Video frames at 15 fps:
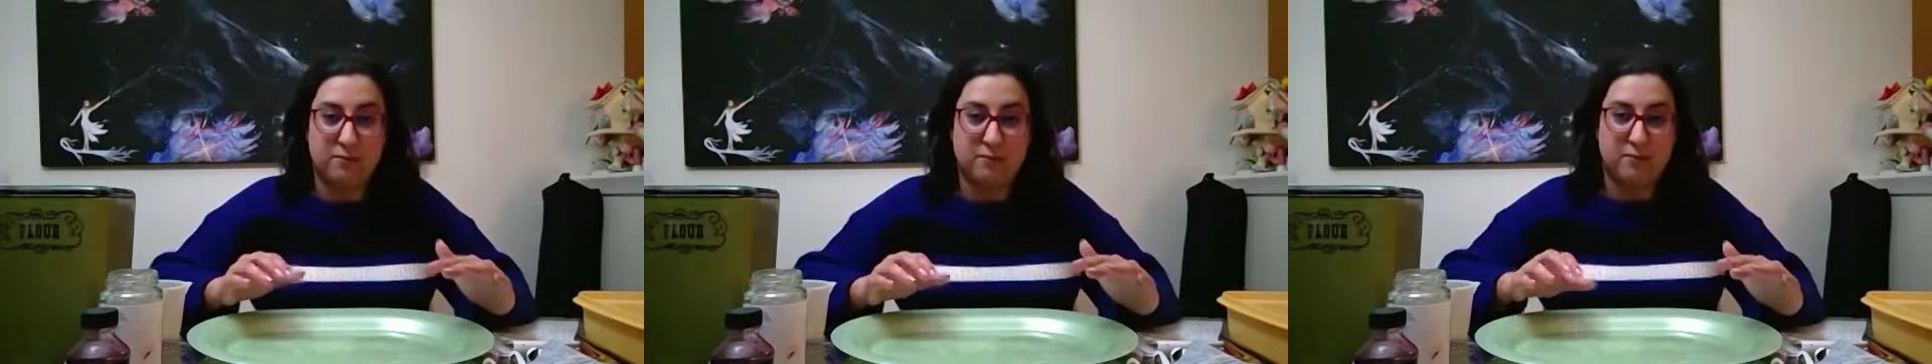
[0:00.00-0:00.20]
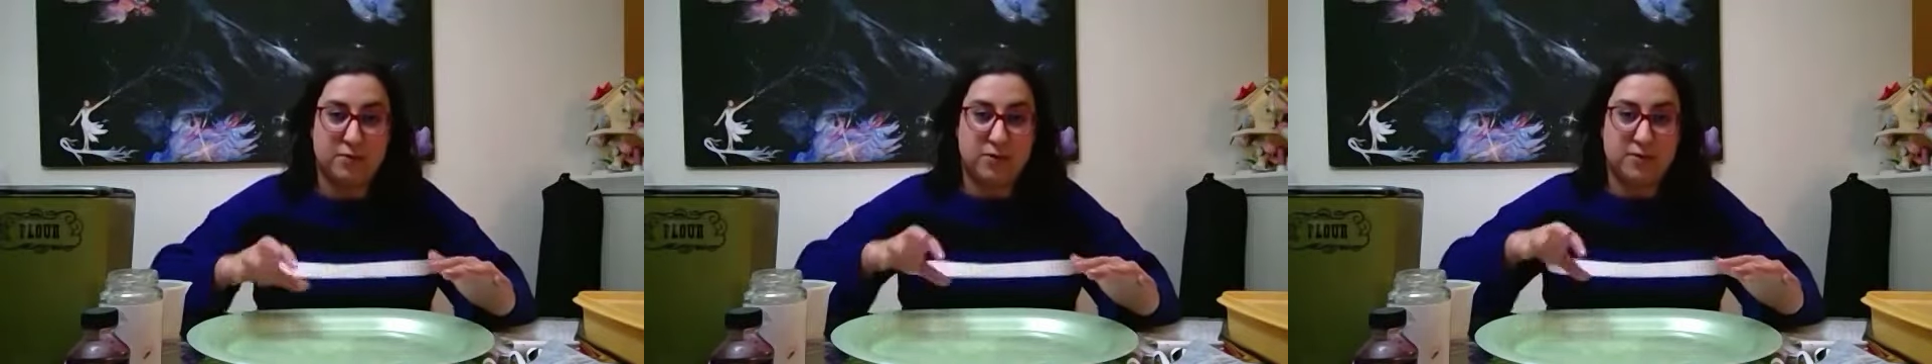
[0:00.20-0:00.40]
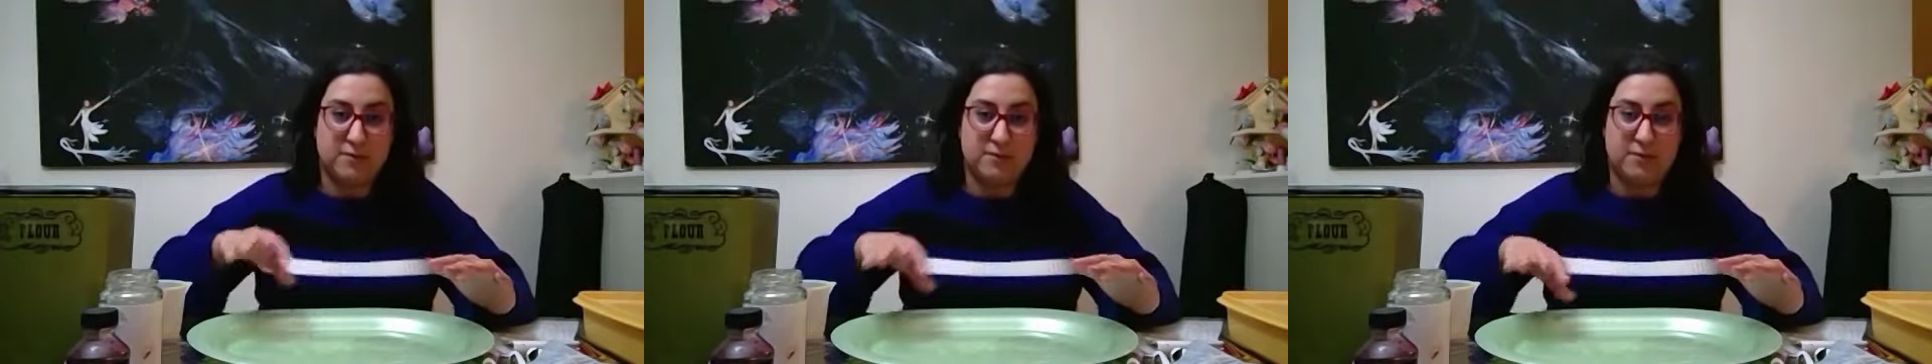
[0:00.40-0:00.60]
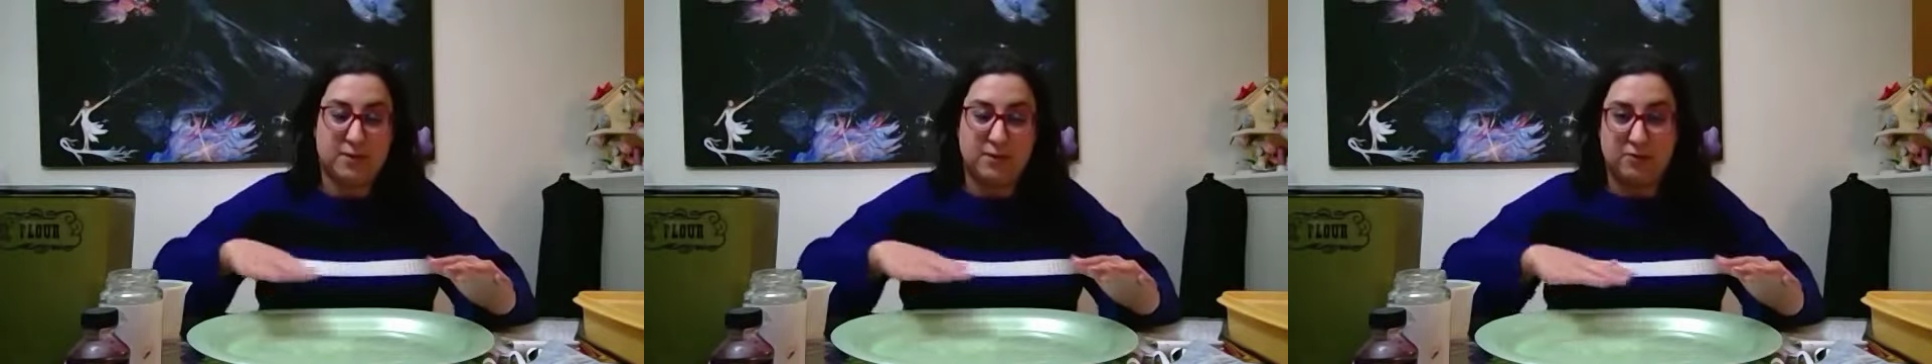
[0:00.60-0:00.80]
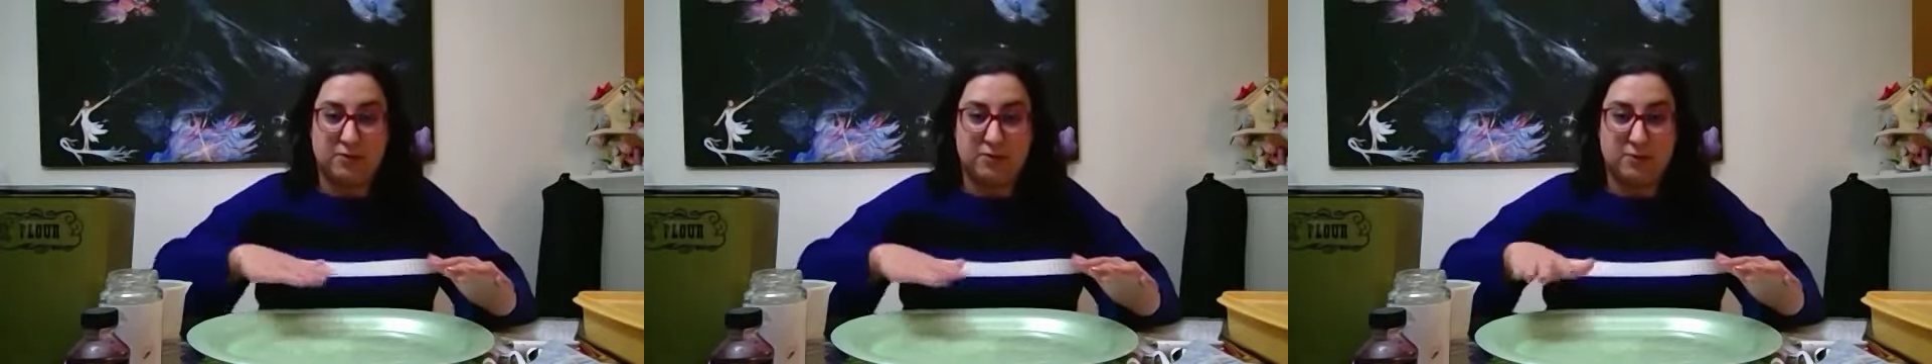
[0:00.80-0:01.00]
which is a
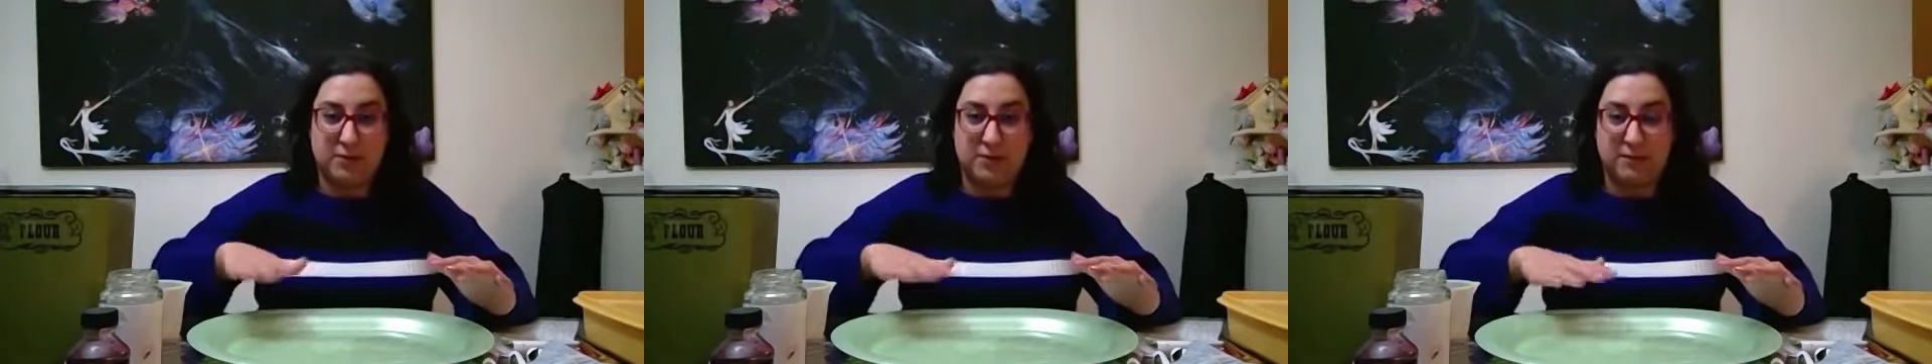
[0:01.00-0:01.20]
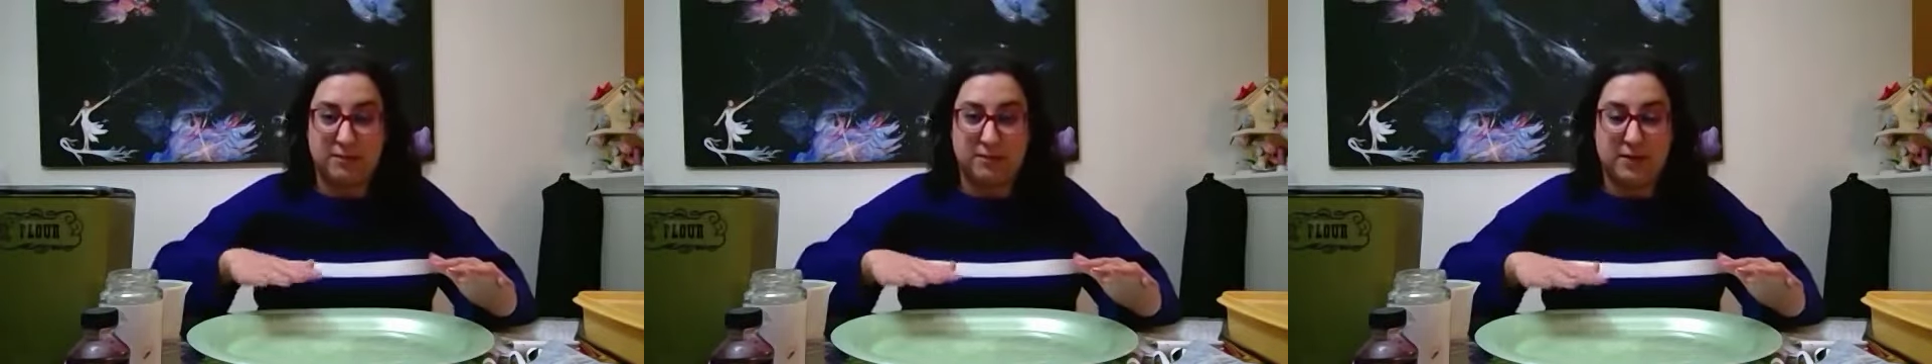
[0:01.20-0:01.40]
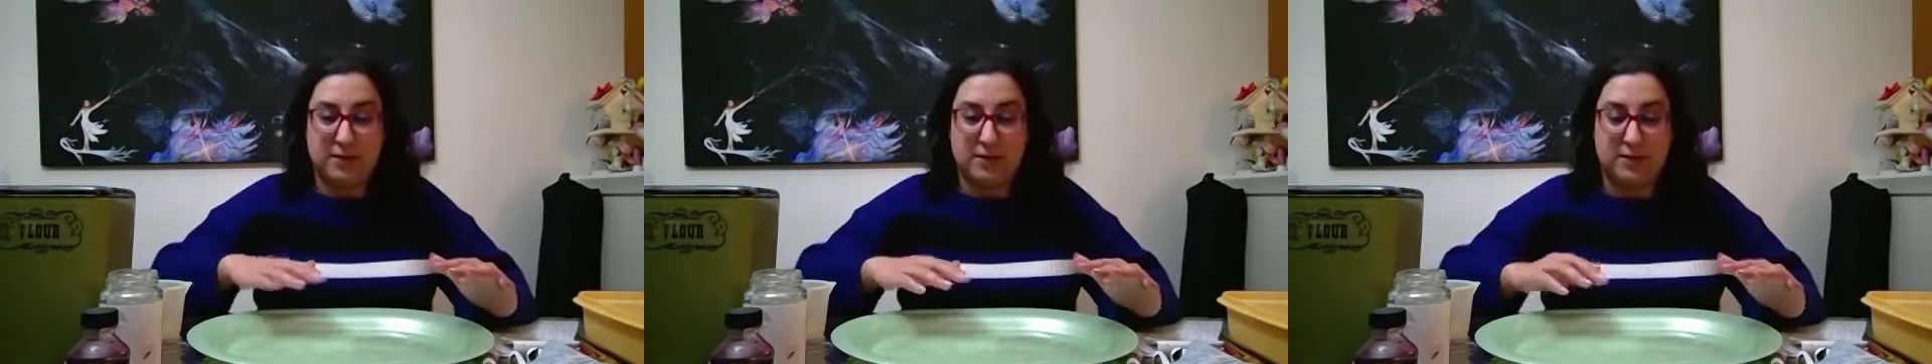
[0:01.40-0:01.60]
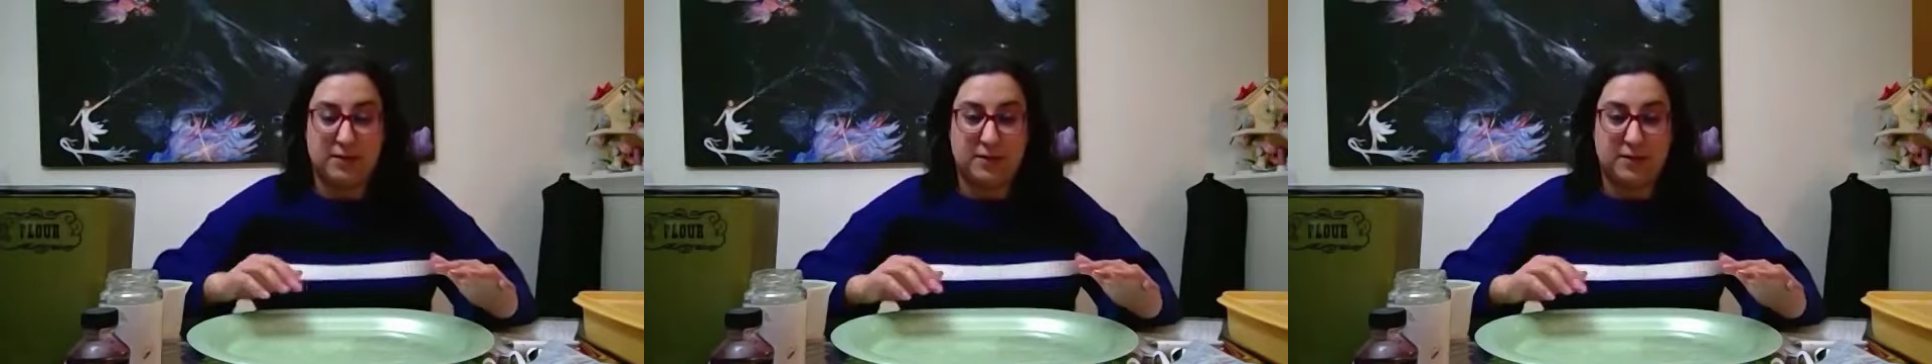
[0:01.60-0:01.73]
material beneath